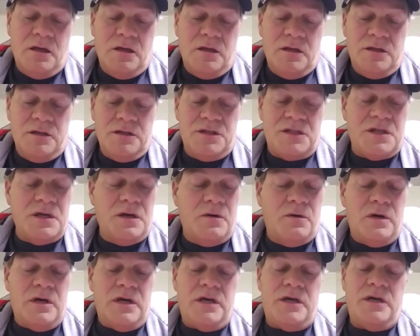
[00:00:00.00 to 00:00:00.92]

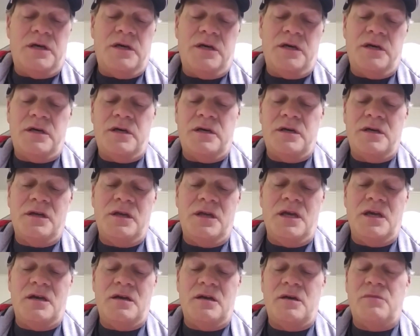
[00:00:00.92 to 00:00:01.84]
So,
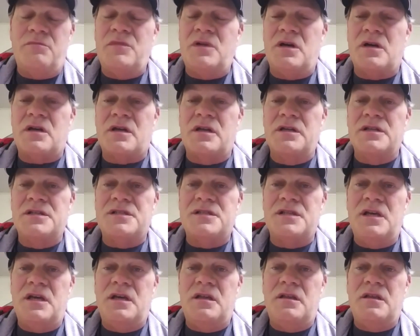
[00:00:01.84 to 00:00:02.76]
yeah, I'm not going to
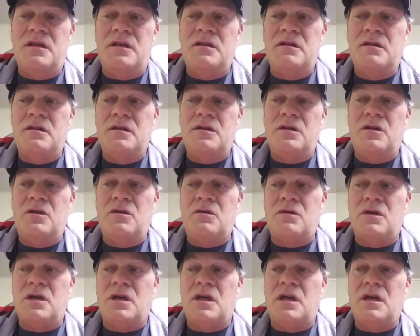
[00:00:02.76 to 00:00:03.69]
say that you
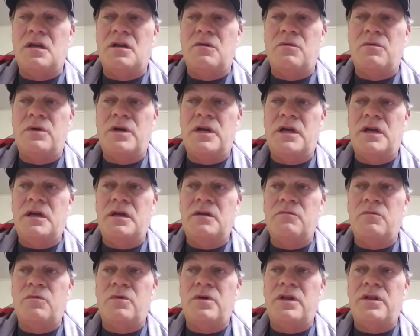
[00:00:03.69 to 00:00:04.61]
could get away
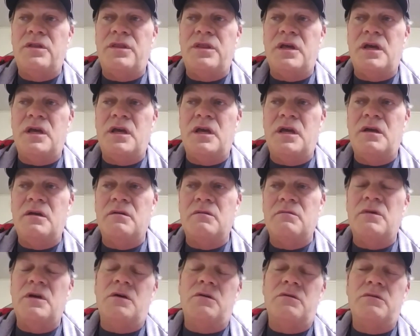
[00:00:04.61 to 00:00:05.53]
with a,
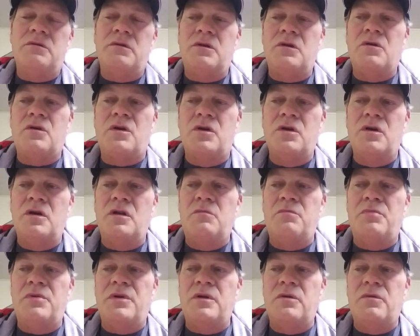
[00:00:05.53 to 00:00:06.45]
well, you
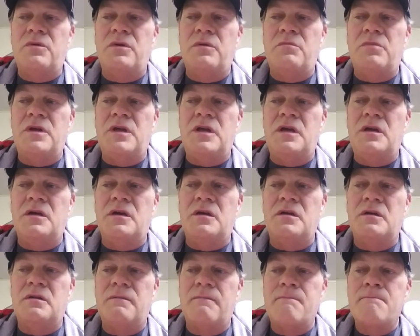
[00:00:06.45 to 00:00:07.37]
could, but it would be,
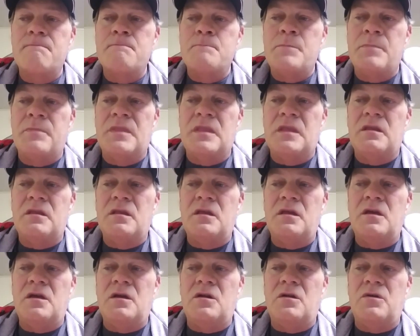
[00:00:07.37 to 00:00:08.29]
you
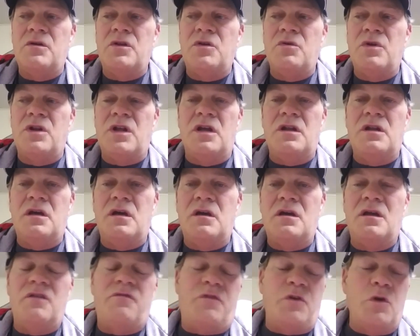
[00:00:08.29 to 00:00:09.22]
know, you would end up,
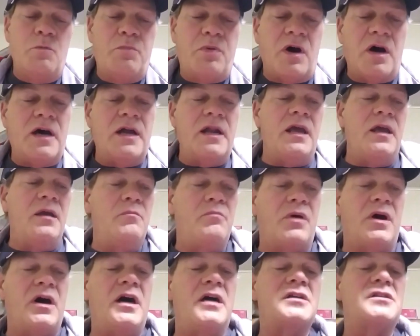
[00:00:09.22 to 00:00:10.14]
if you bought a
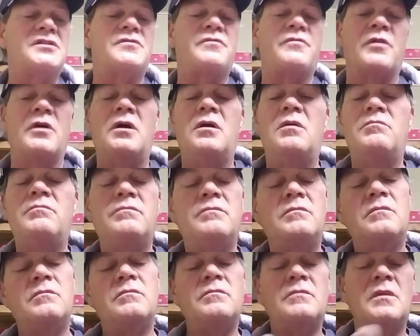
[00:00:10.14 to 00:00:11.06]
box from
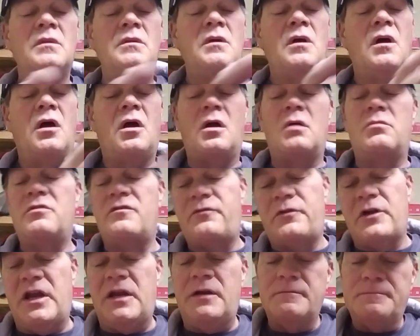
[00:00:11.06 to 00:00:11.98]
Harbor Freight,